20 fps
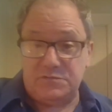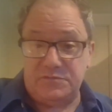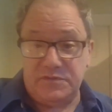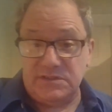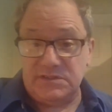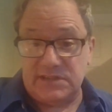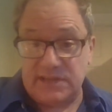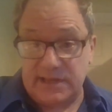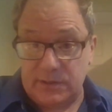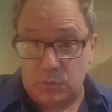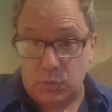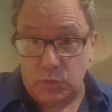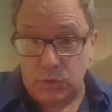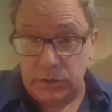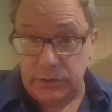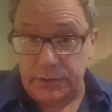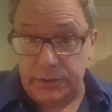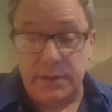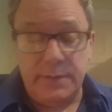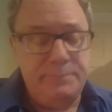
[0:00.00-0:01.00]
feels like
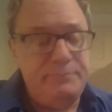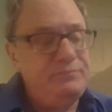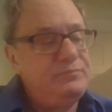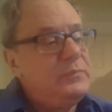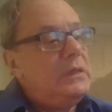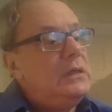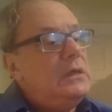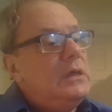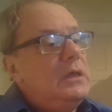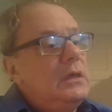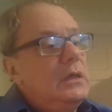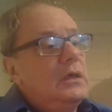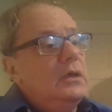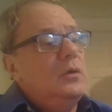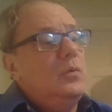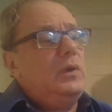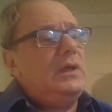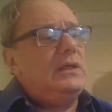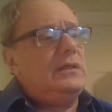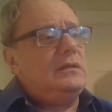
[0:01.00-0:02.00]
wood.
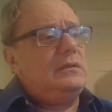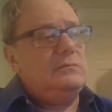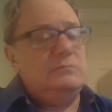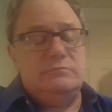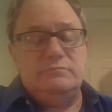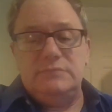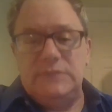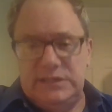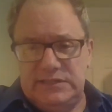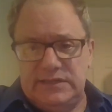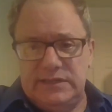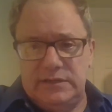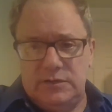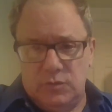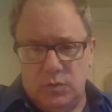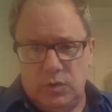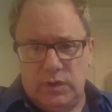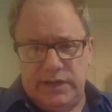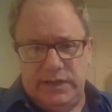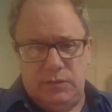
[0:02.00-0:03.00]
Well, it
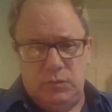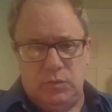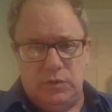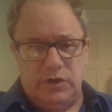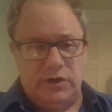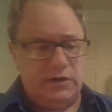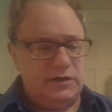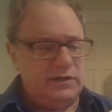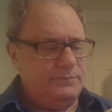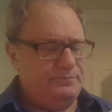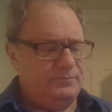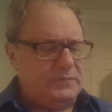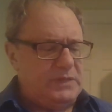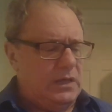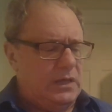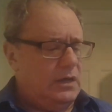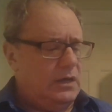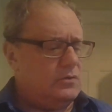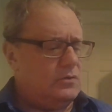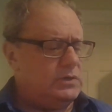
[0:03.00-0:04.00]
didn't quite work.
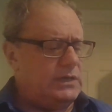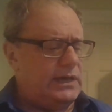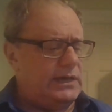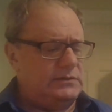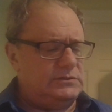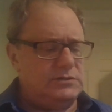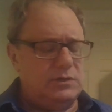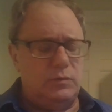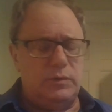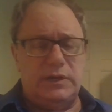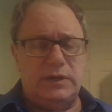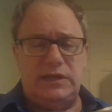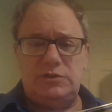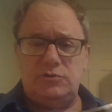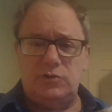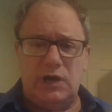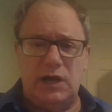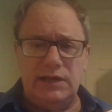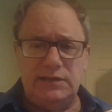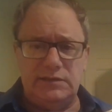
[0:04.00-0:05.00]
Okay, so when I
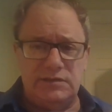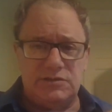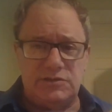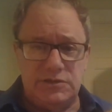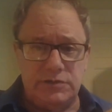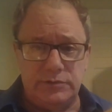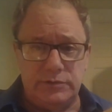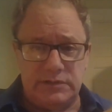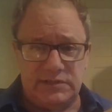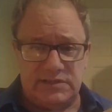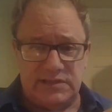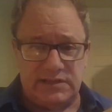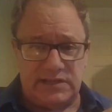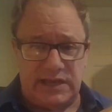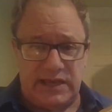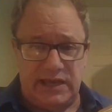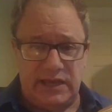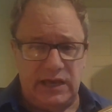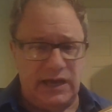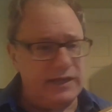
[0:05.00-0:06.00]
tried to tune it
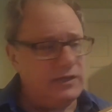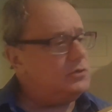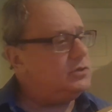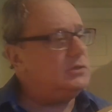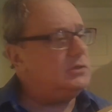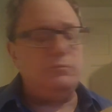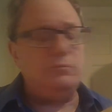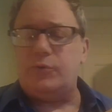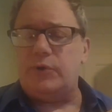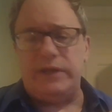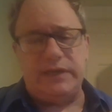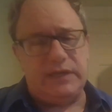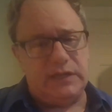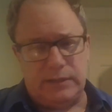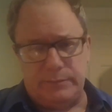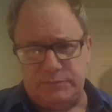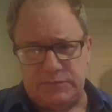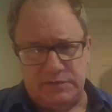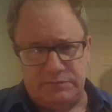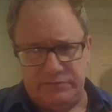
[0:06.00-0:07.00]
today, I couldn't bring it
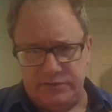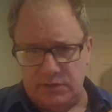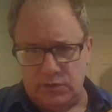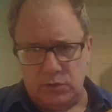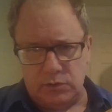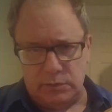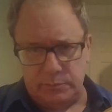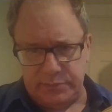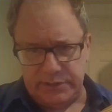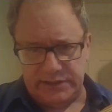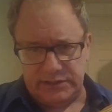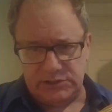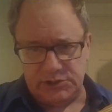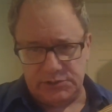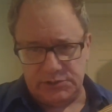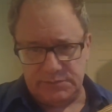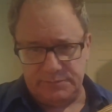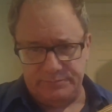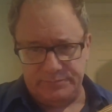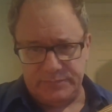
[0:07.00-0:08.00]
up to viola
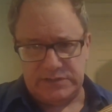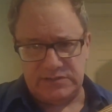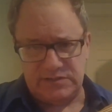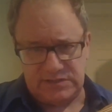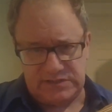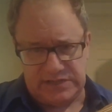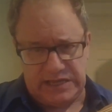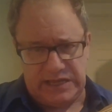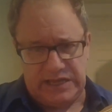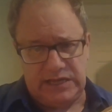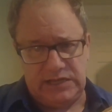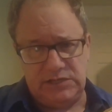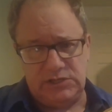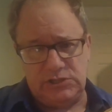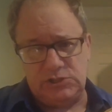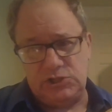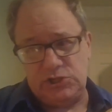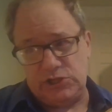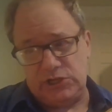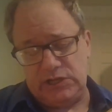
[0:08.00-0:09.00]
pitch. C,
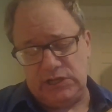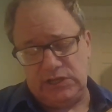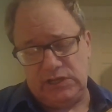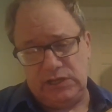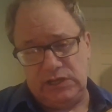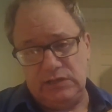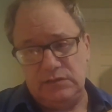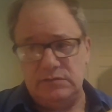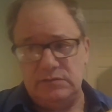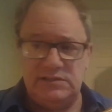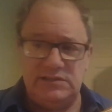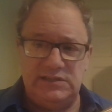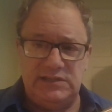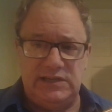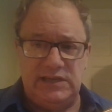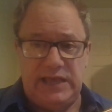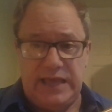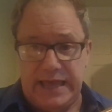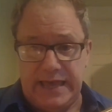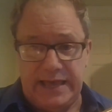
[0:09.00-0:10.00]
G,
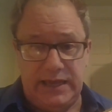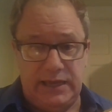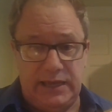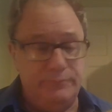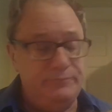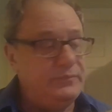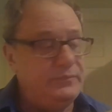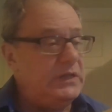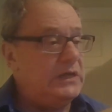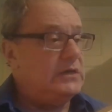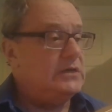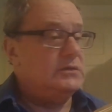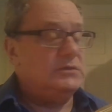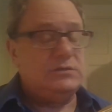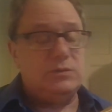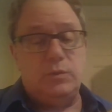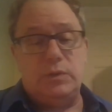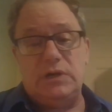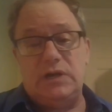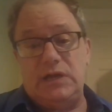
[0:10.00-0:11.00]
D, A.
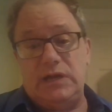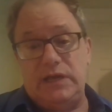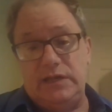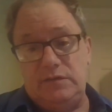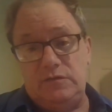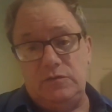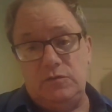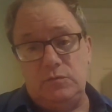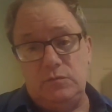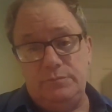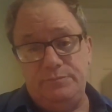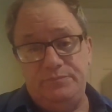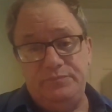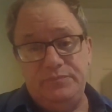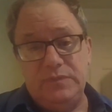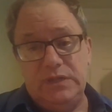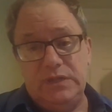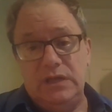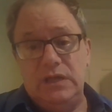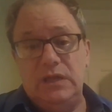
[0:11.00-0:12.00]
So what did I do?
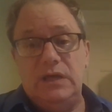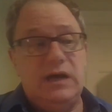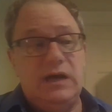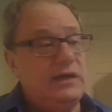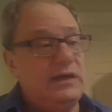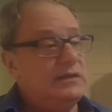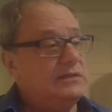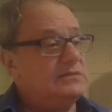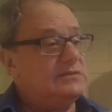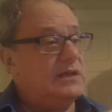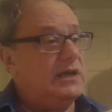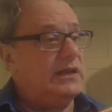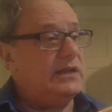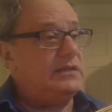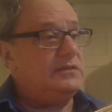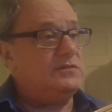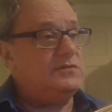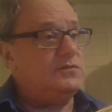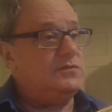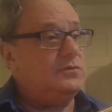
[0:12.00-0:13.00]
I
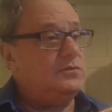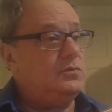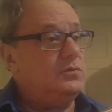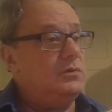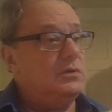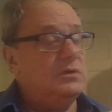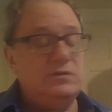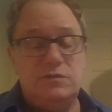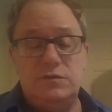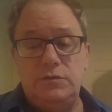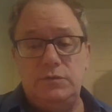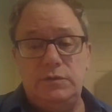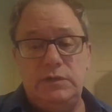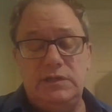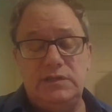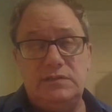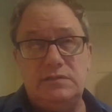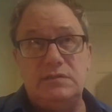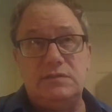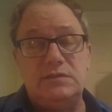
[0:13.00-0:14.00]
decided to tune
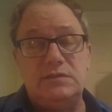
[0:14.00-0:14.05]
it